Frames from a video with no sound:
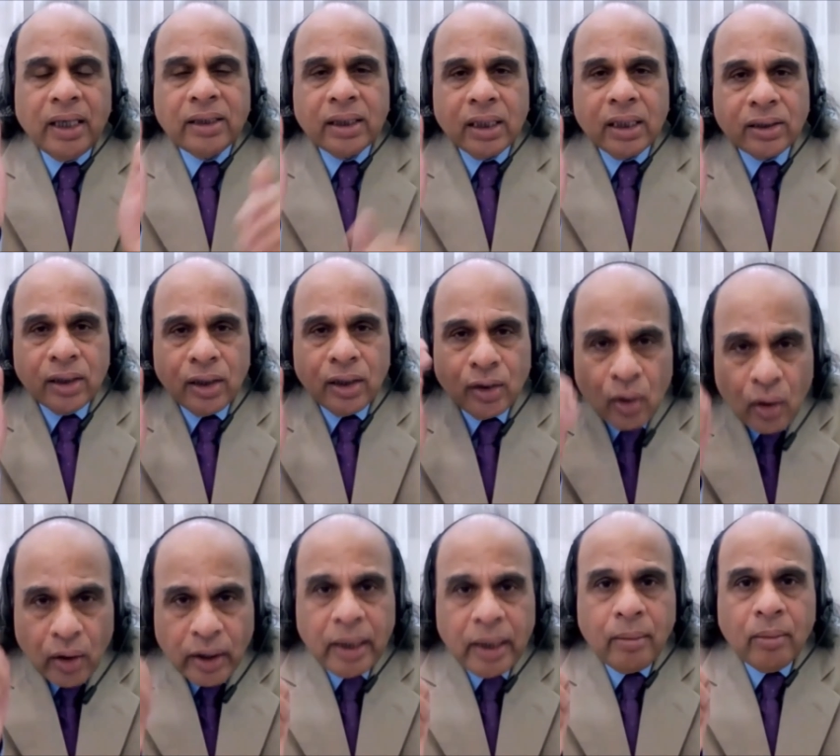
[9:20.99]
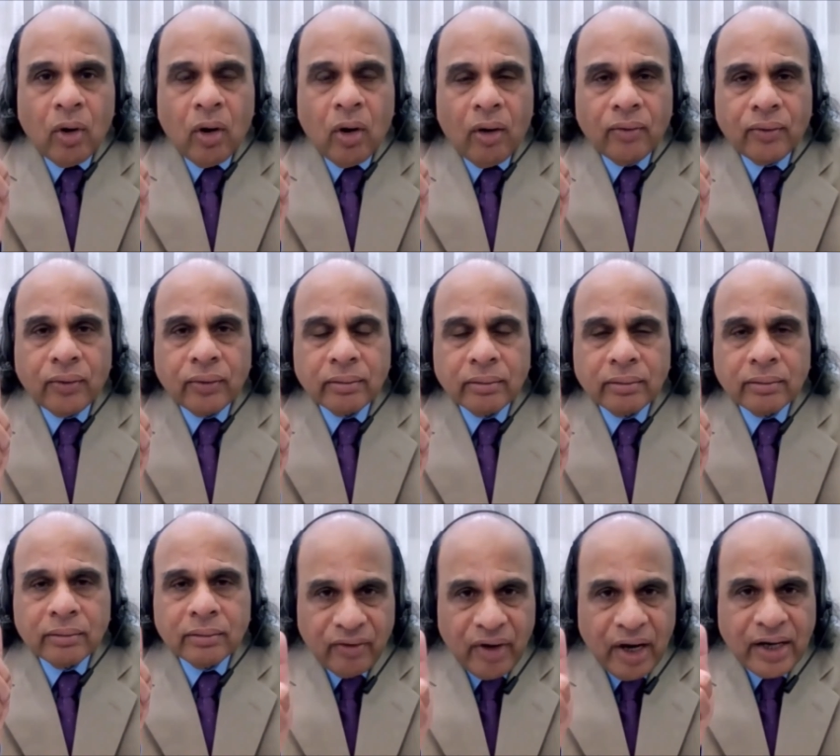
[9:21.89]
is a synonym of
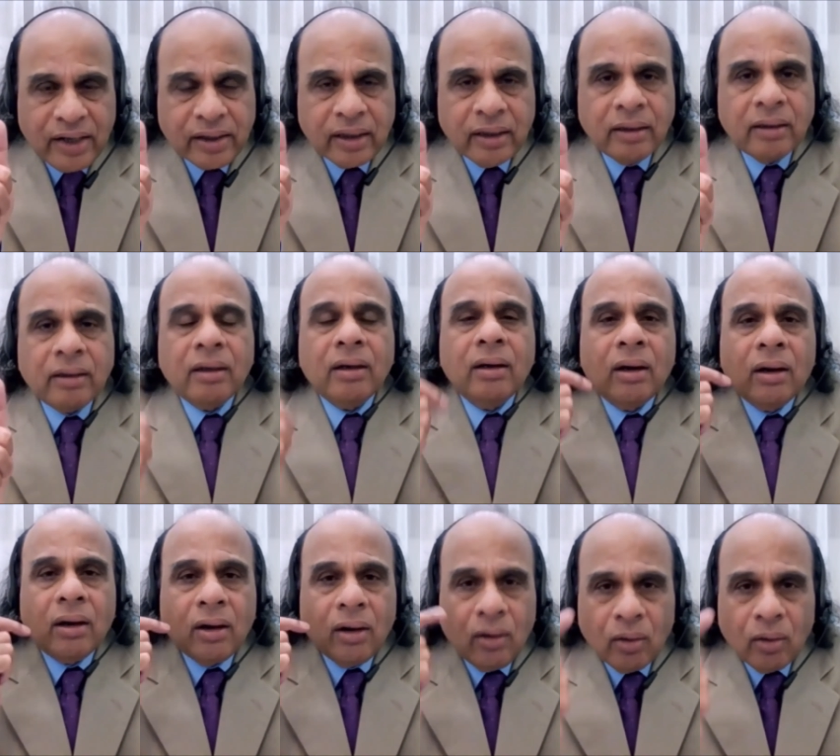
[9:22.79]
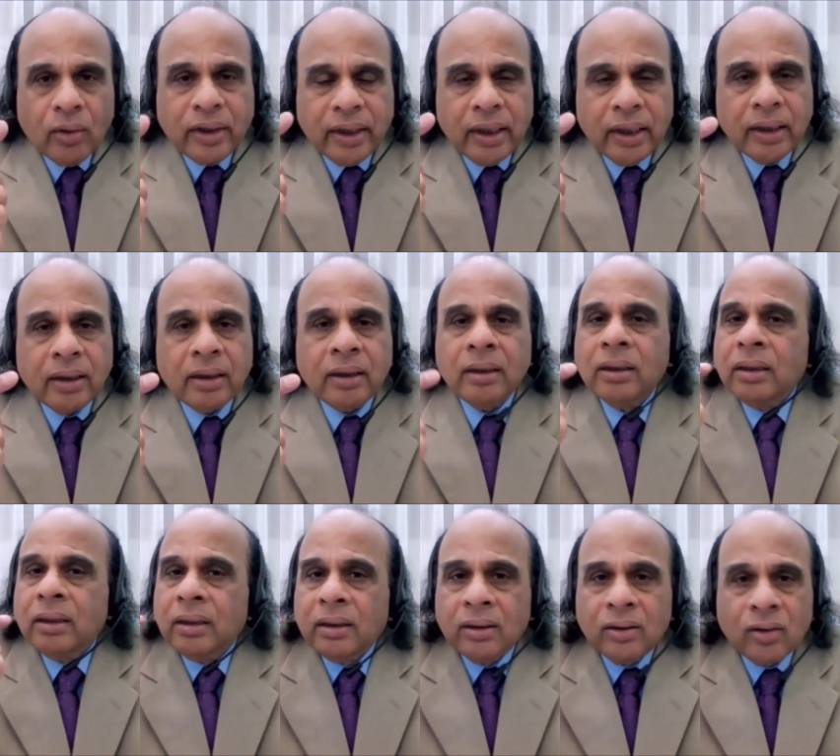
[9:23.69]
invasion, looting,
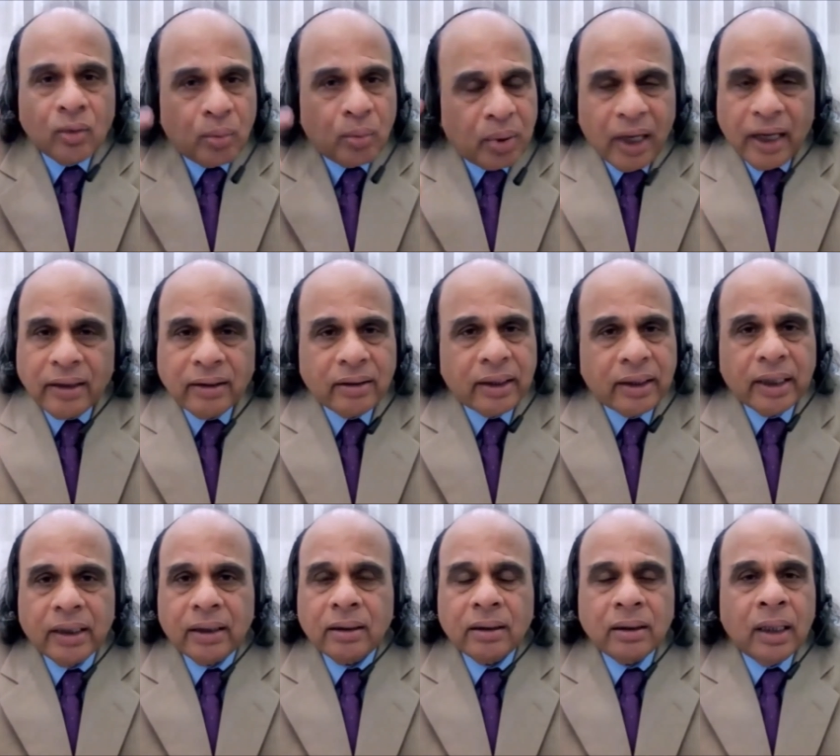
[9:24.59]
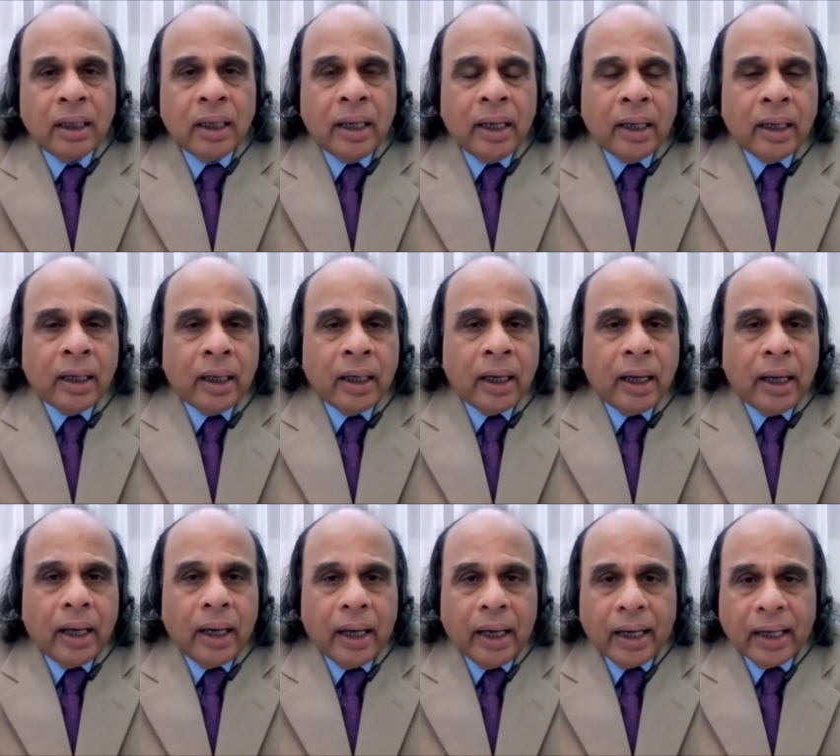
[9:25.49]
plundering,
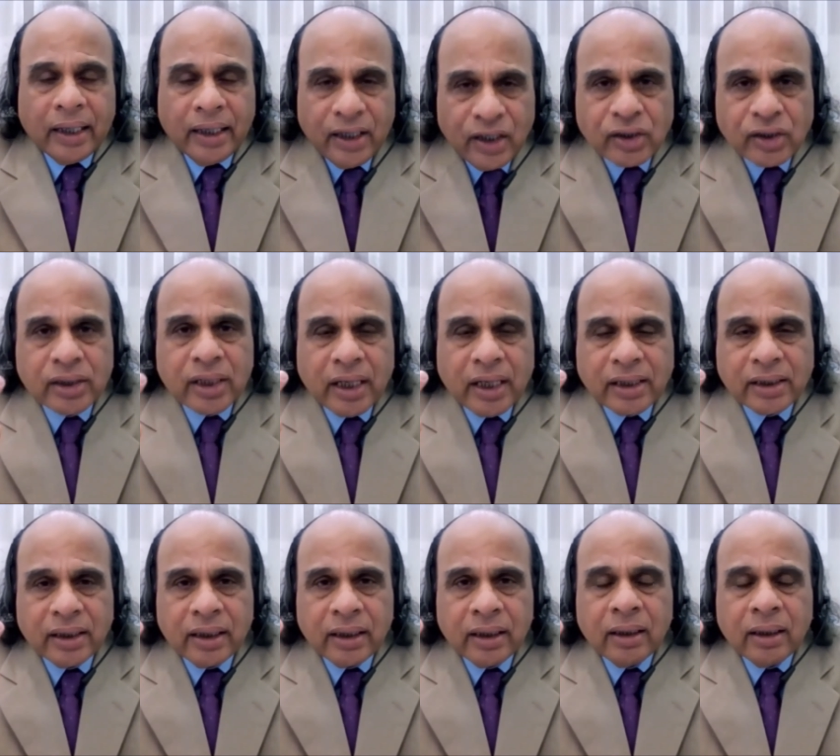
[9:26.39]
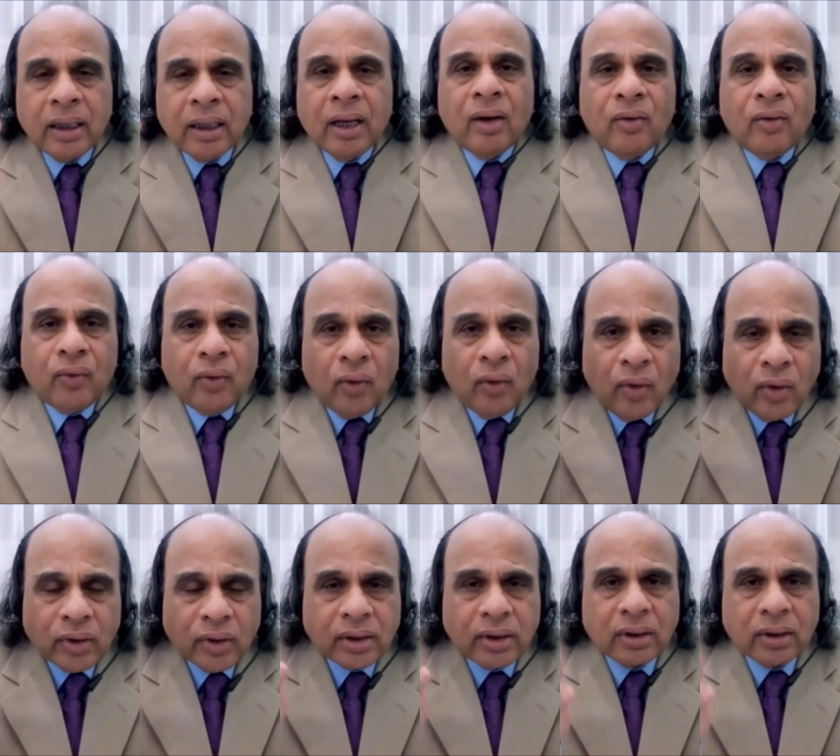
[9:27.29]
uh, destruction,
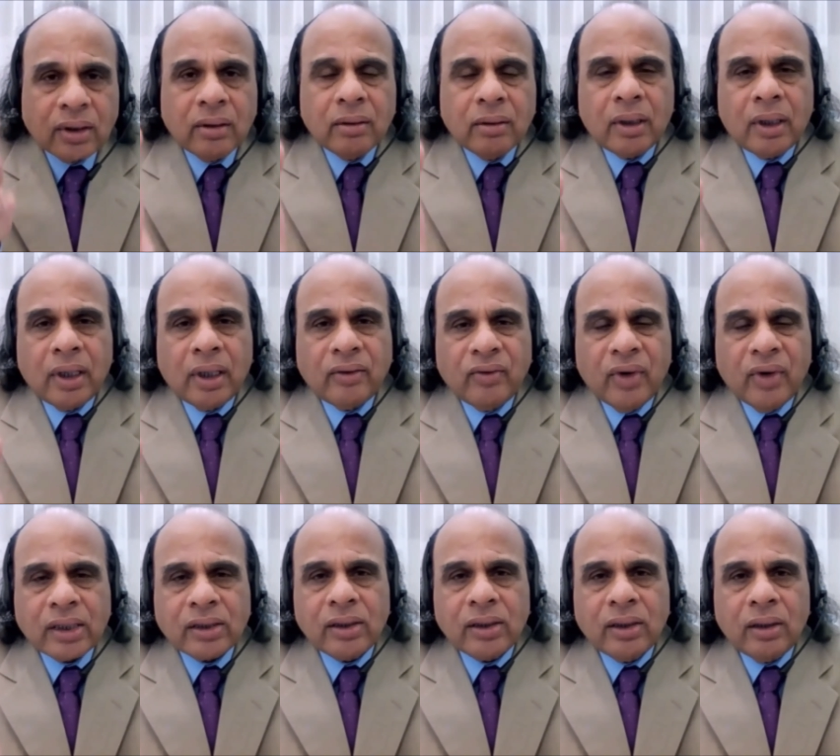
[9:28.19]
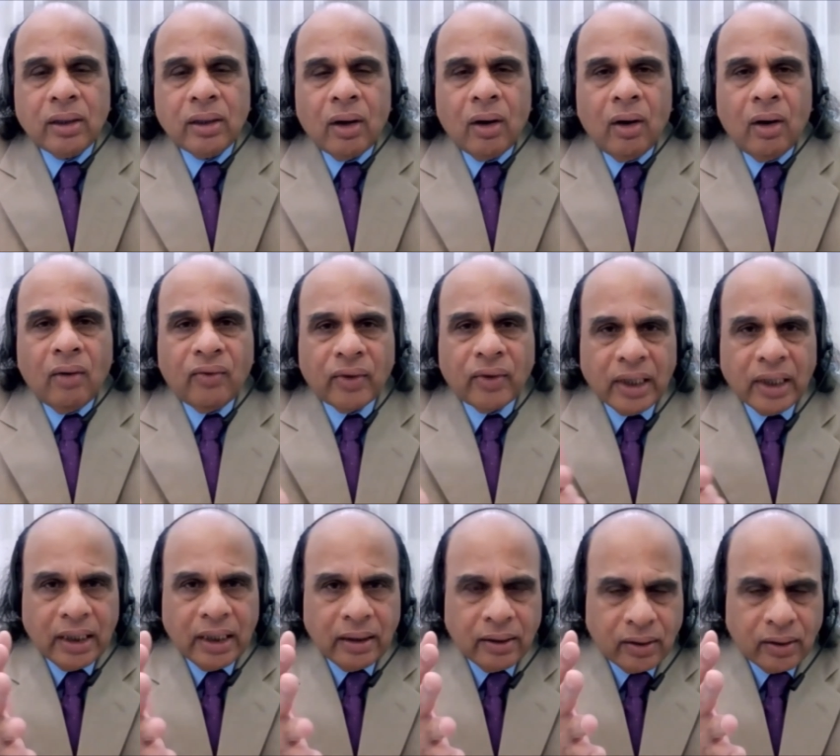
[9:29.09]
forced conversion of
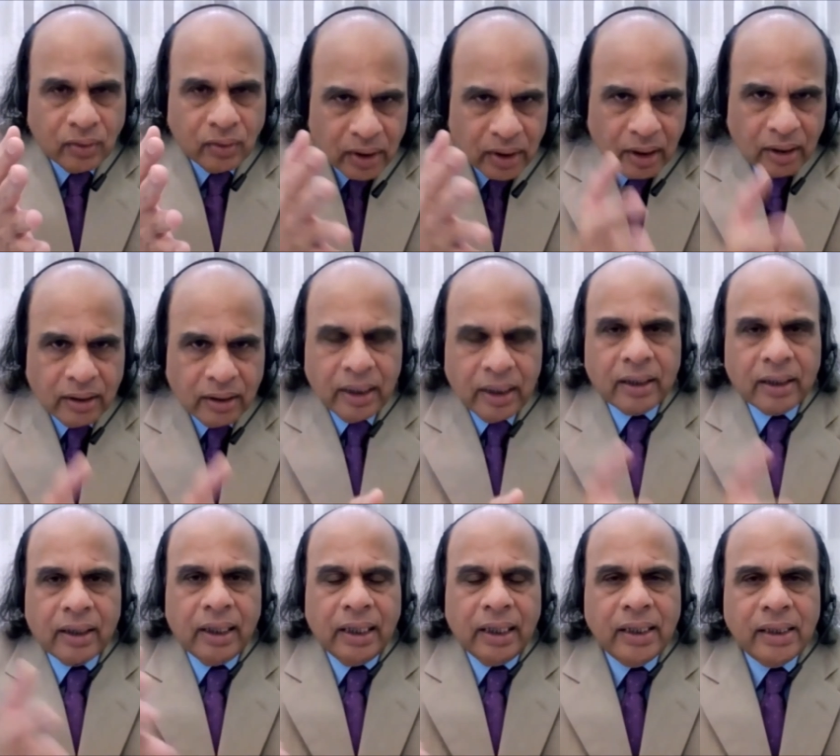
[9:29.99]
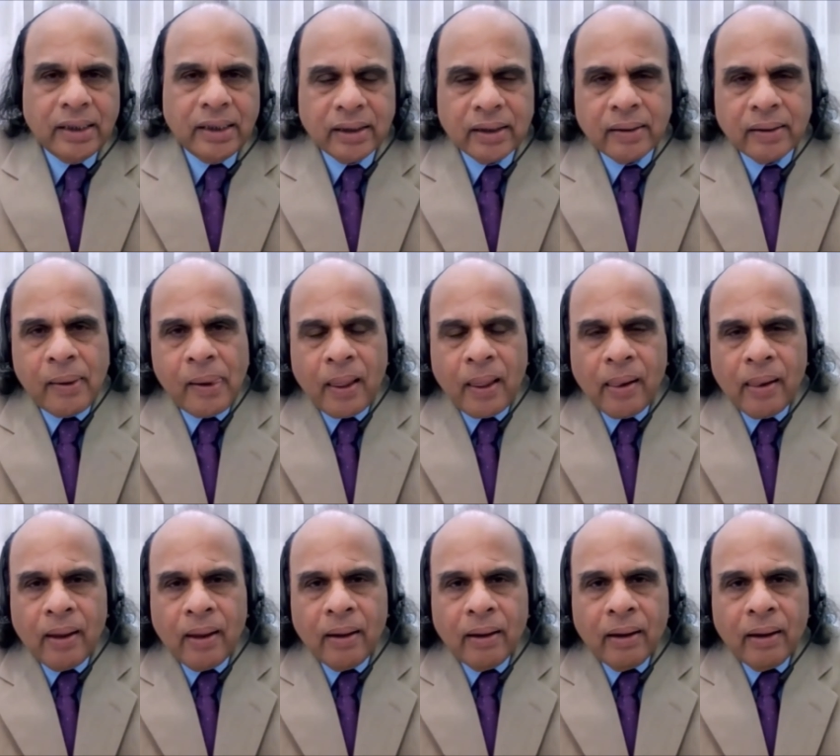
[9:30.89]
to the, their religion,